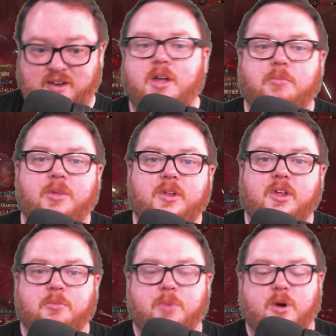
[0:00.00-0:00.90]
But the other
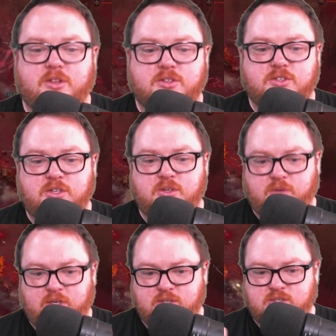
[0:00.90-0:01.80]
part of this too
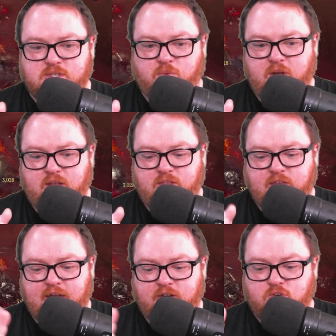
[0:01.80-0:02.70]
is the way that
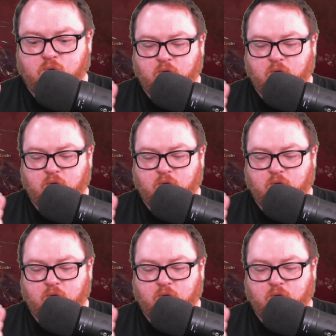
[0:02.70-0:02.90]
Torment